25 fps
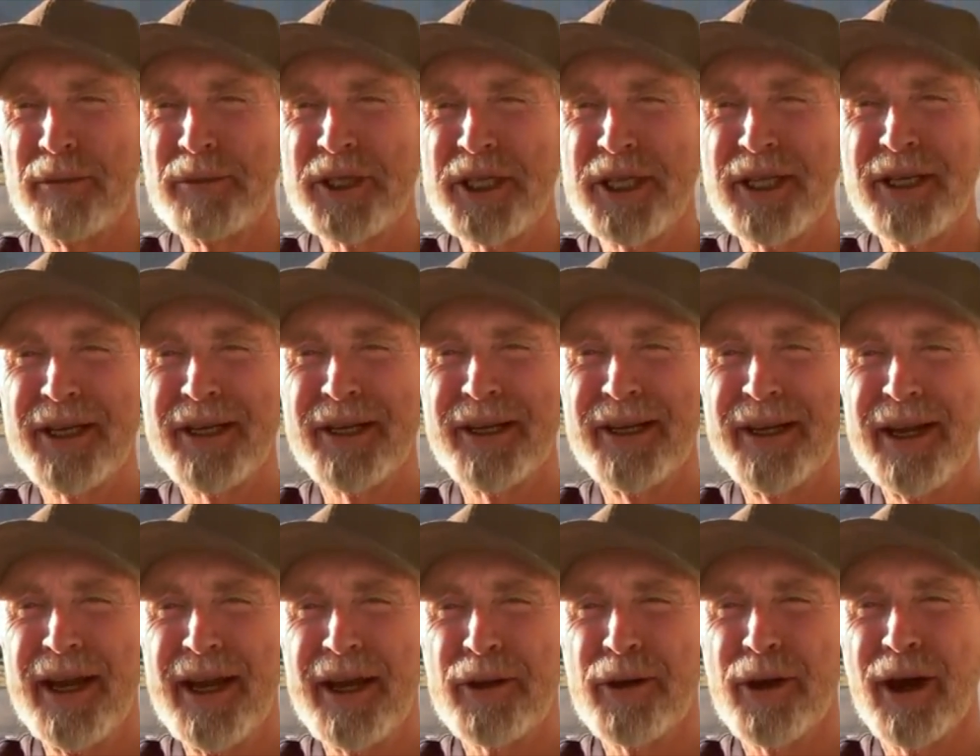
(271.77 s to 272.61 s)
sitting in
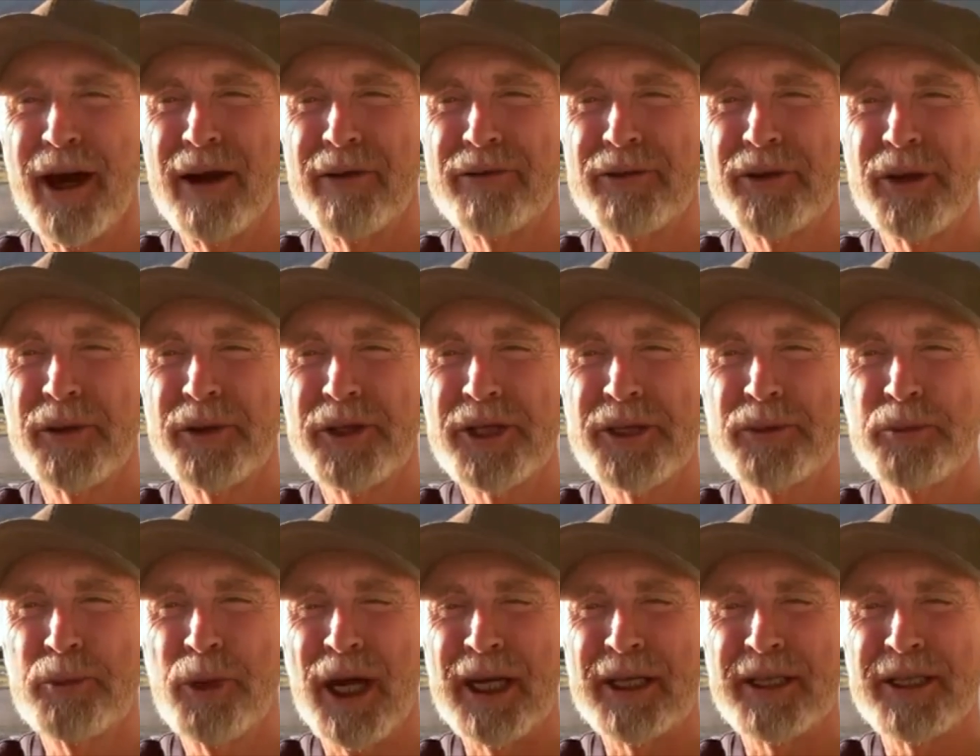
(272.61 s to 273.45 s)
an aircraft
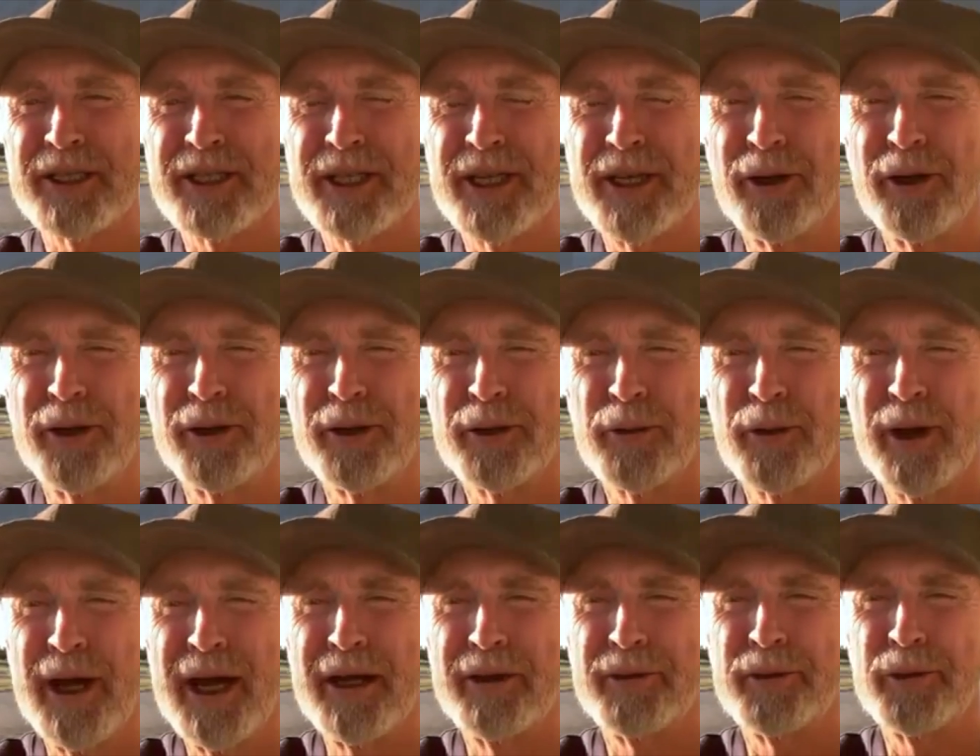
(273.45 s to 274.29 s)
just practicing on the
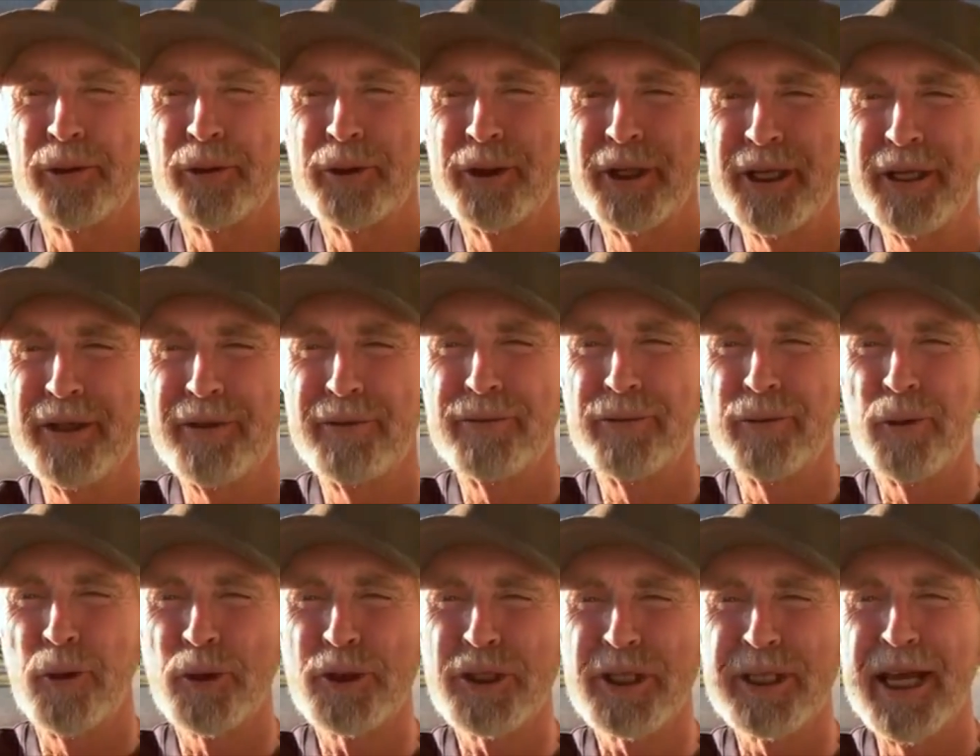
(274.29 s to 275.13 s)
ground all the
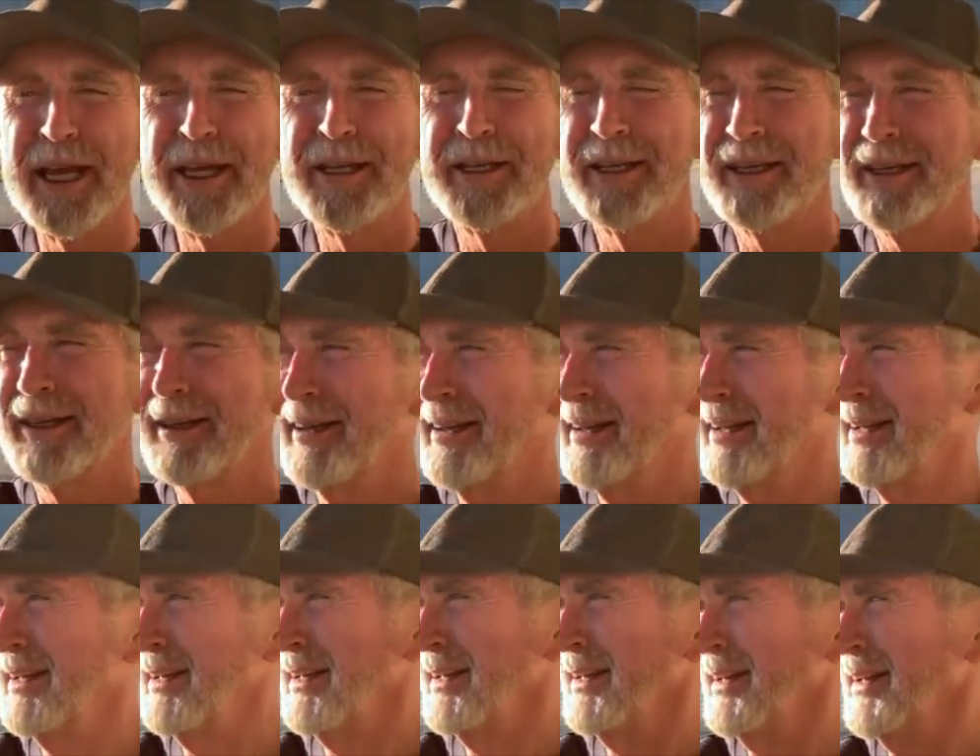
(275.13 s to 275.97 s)
forced landing
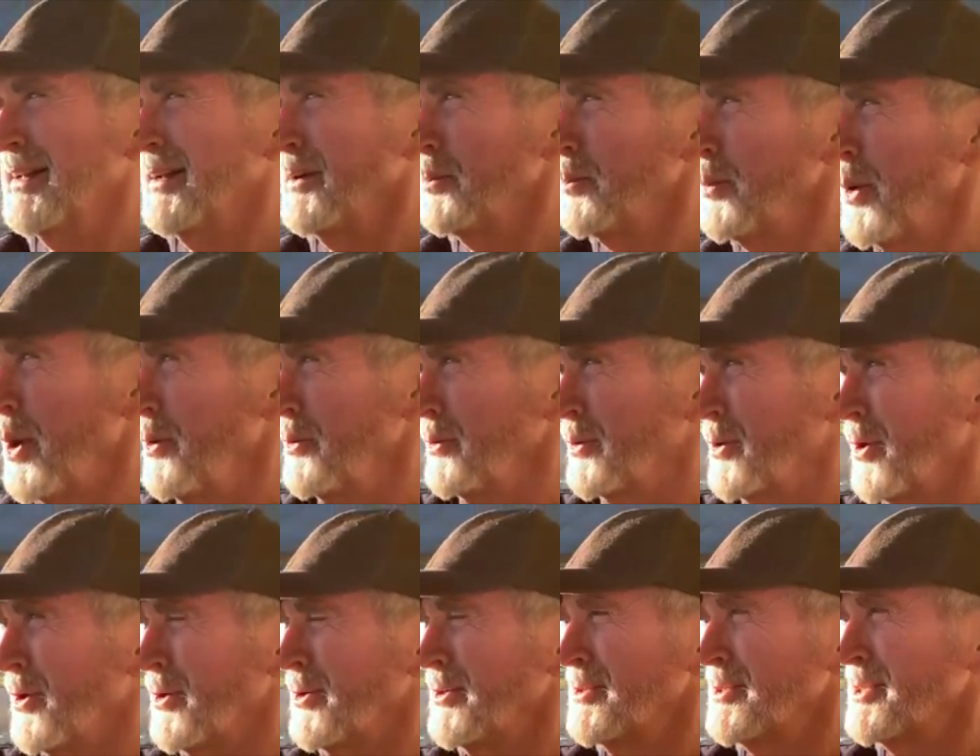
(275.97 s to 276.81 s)

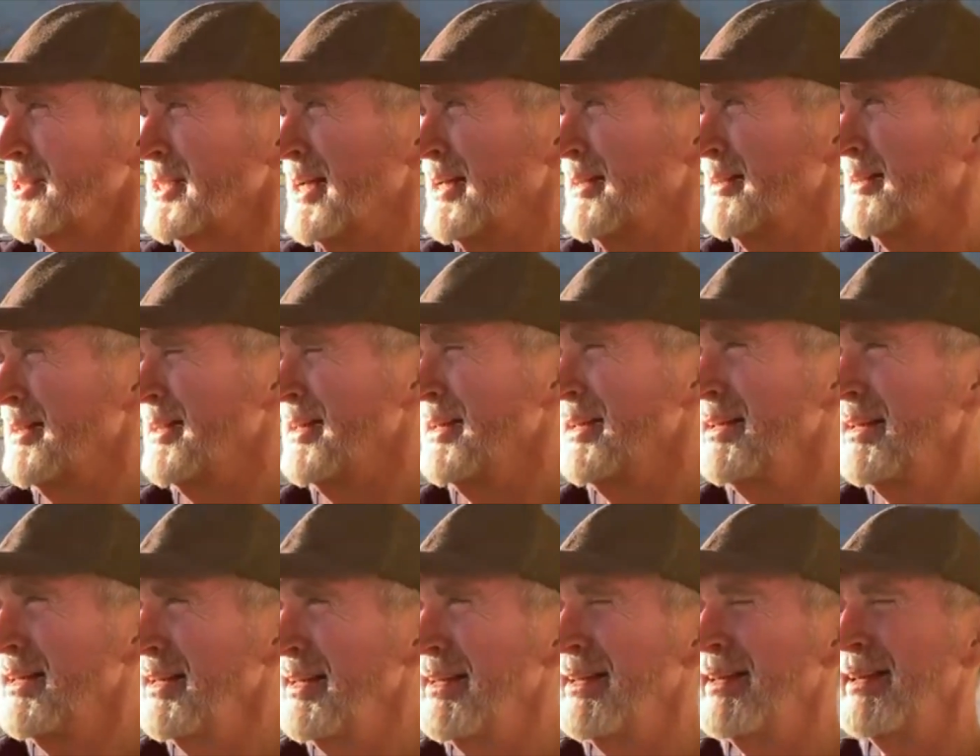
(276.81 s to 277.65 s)
protocols and
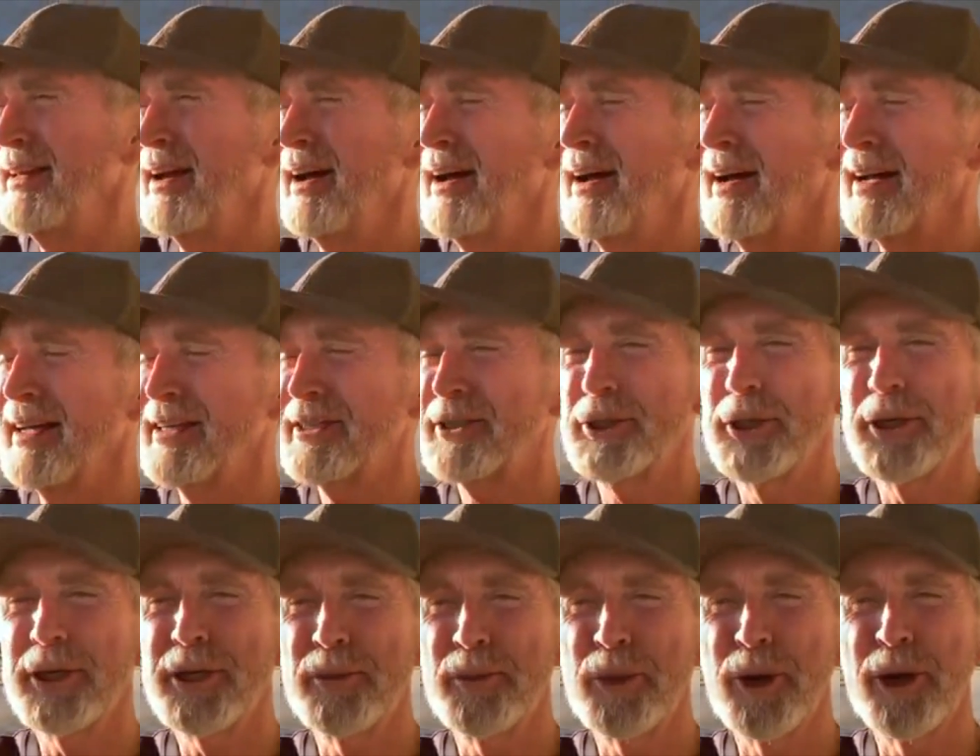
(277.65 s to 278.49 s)
the
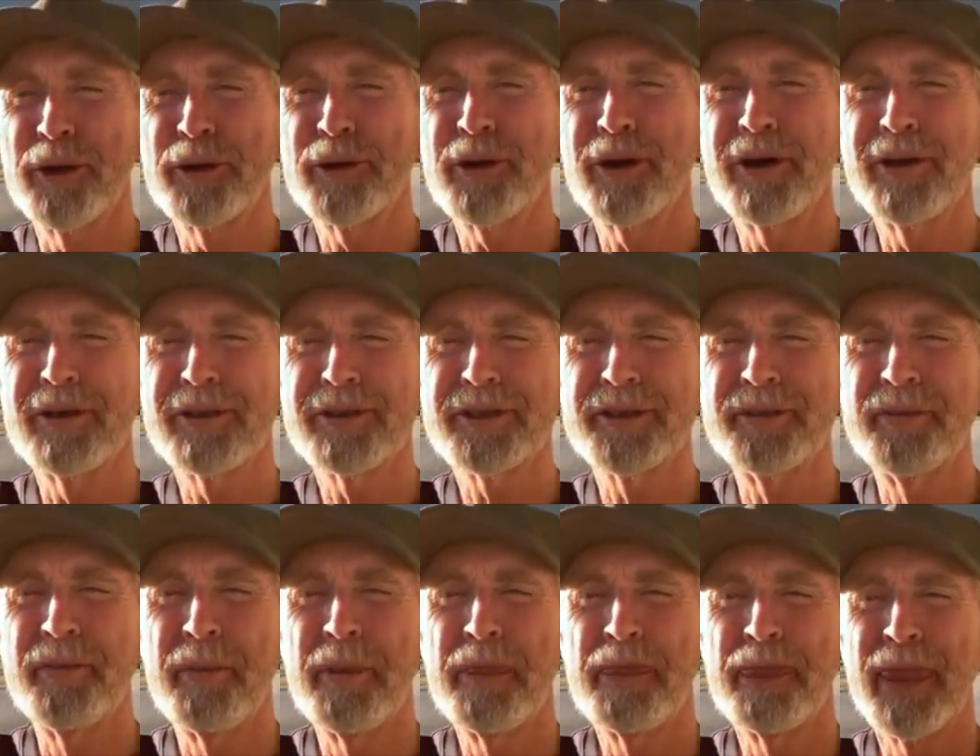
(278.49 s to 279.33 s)
circuit protocols.
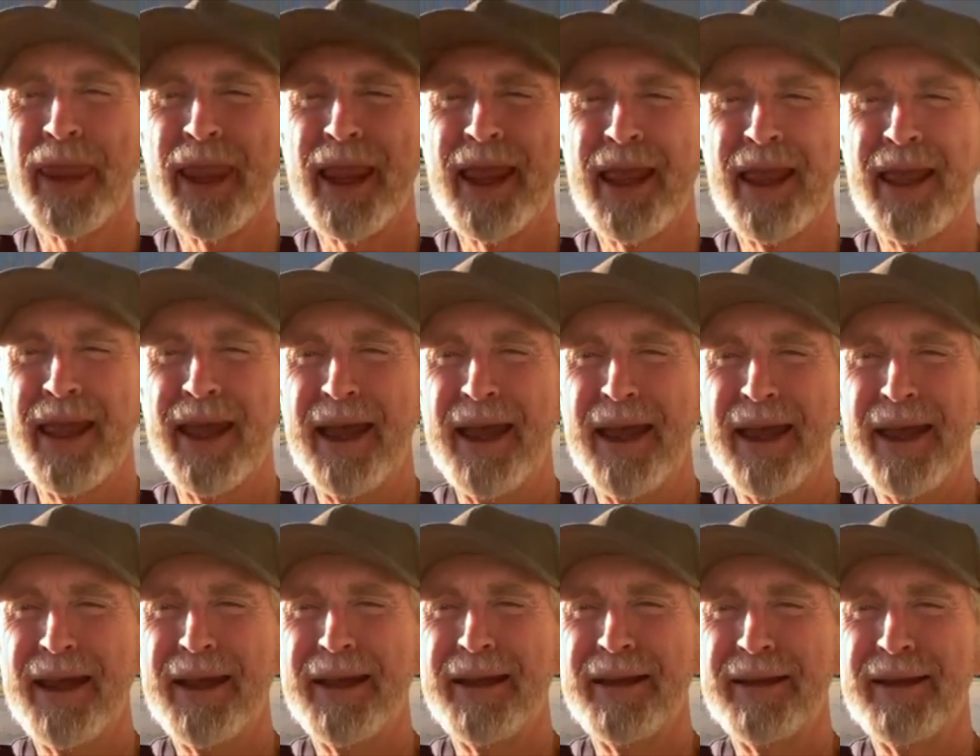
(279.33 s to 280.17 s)

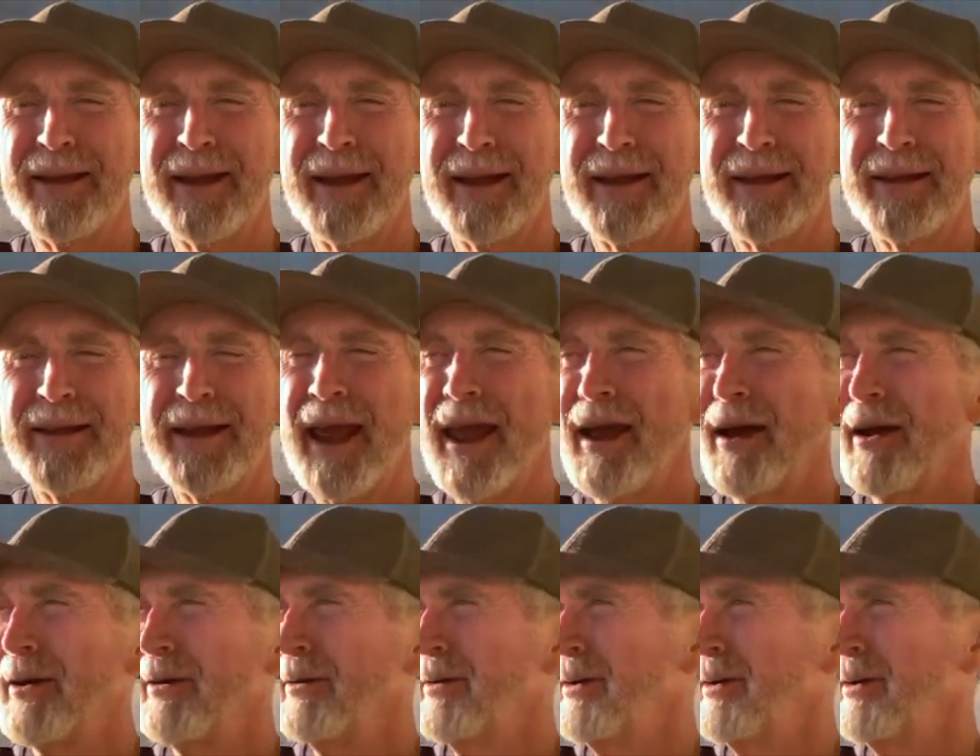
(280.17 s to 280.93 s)
And now